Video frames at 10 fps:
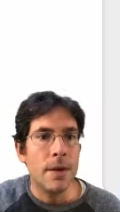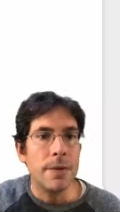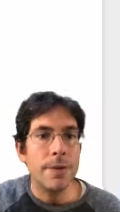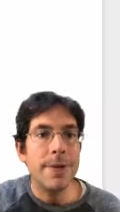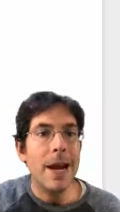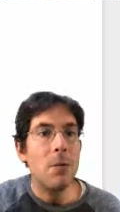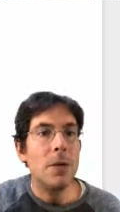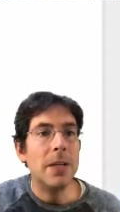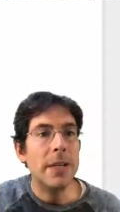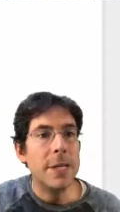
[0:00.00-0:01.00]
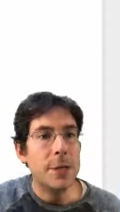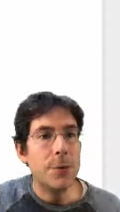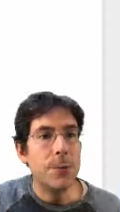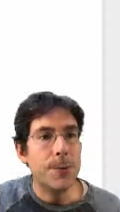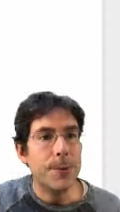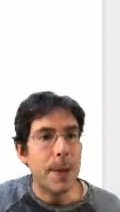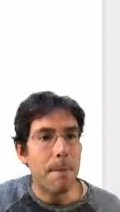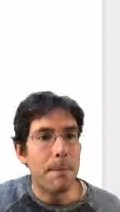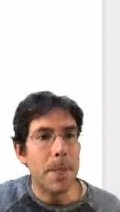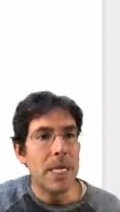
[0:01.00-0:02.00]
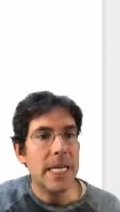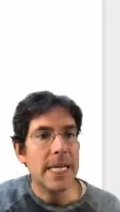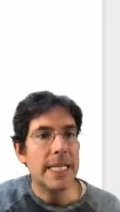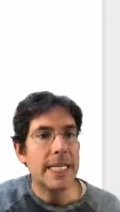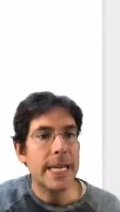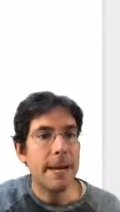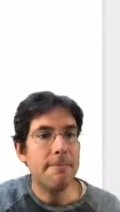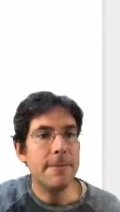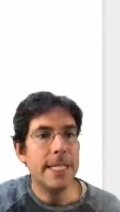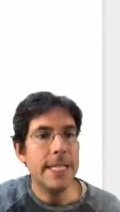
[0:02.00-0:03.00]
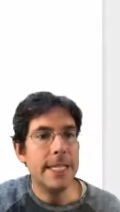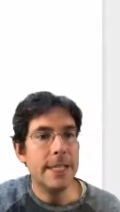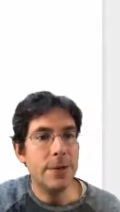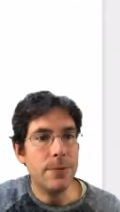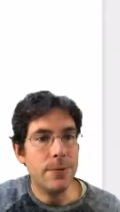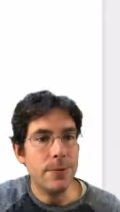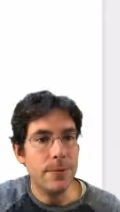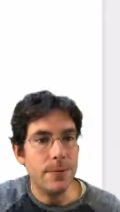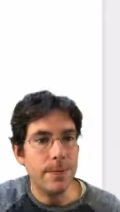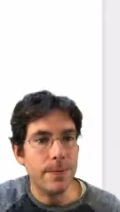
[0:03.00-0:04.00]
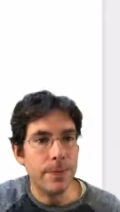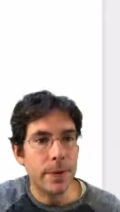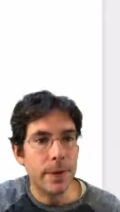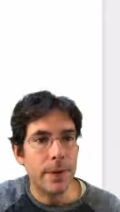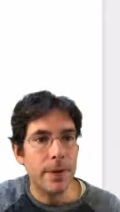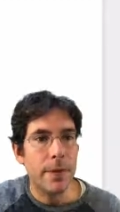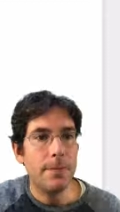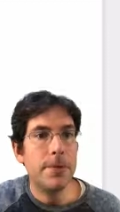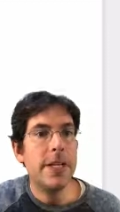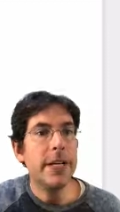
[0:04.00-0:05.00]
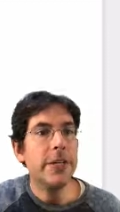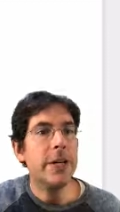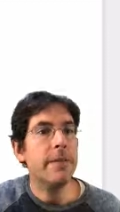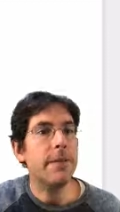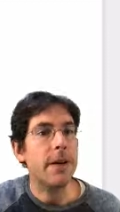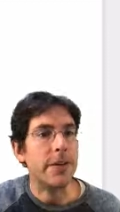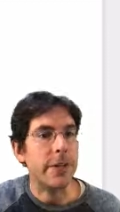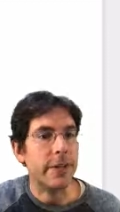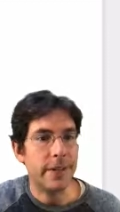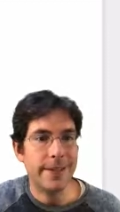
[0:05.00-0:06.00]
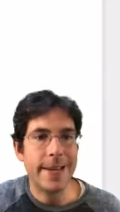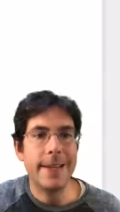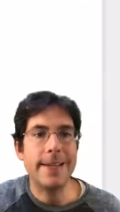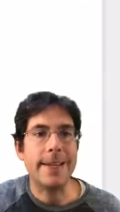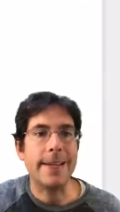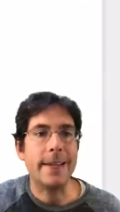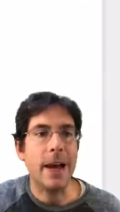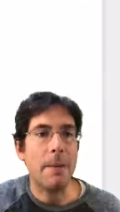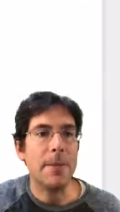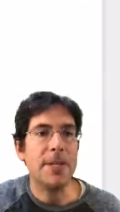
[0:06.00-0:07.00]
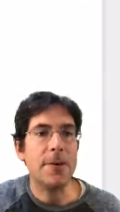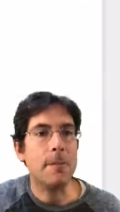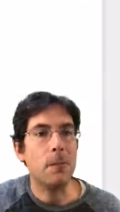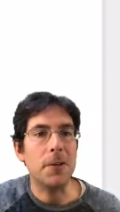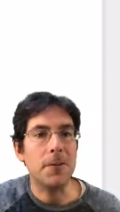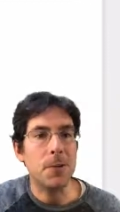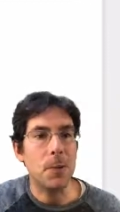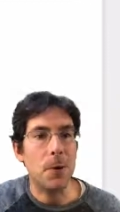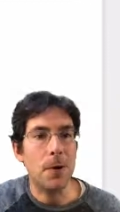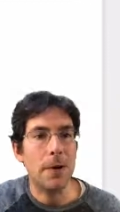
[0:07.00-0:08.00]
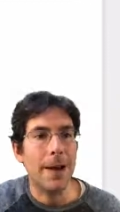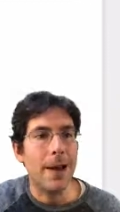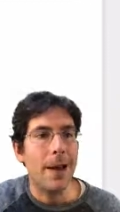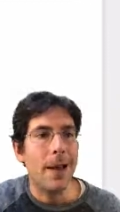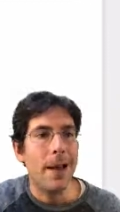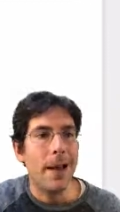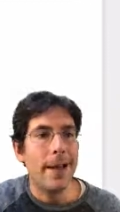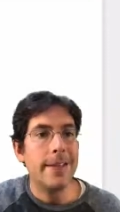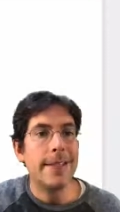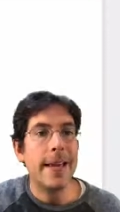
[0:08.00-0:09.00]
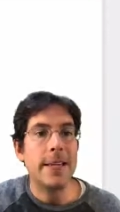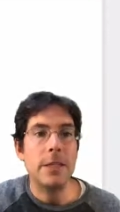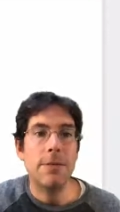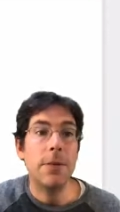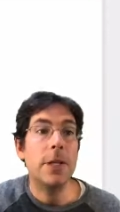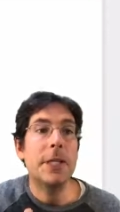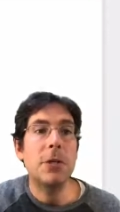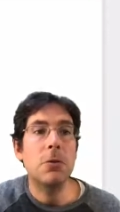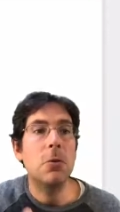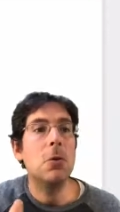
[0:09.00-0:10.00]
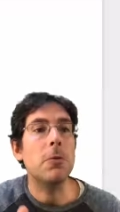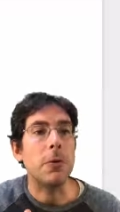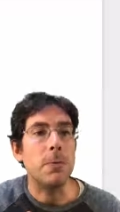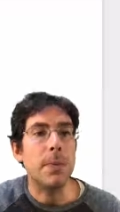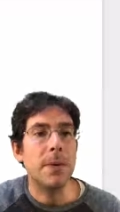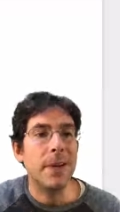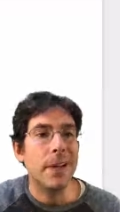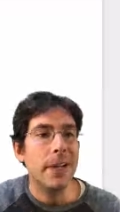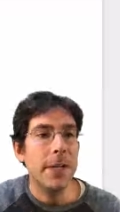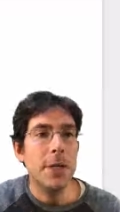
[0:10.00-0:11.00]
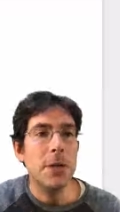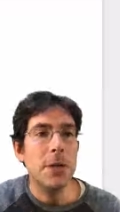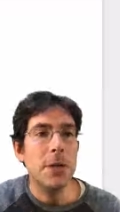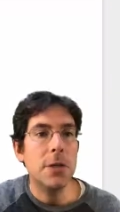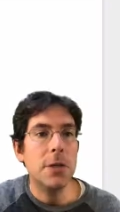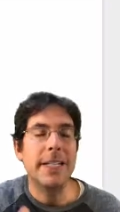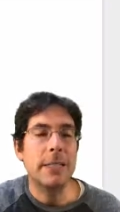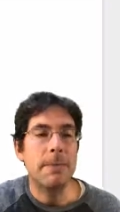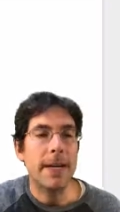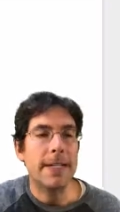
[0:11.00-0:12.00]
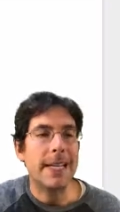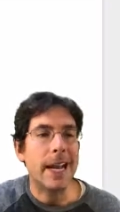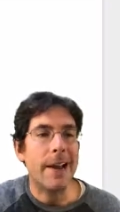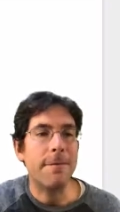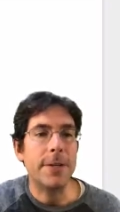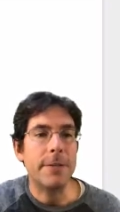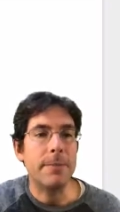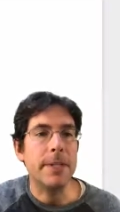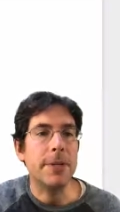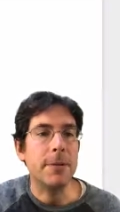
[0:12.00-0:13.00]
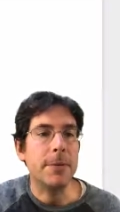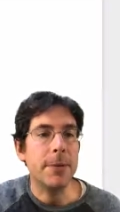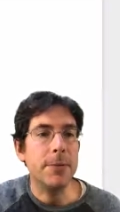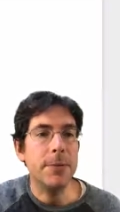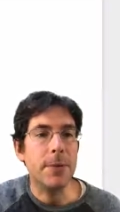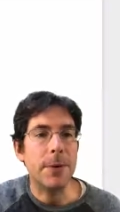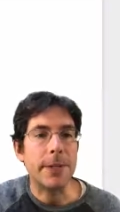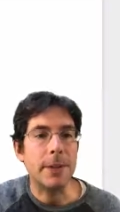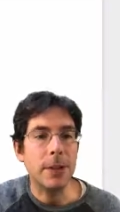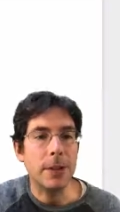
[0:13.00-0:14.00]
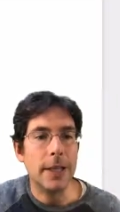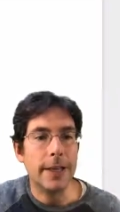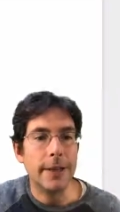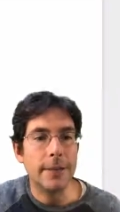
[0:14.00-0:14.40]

So now we're going to use PredictMT2, the prediction function that takes in a midterm 1 score and says for the control group, here's what we would expect an average midterm 2 score to look like.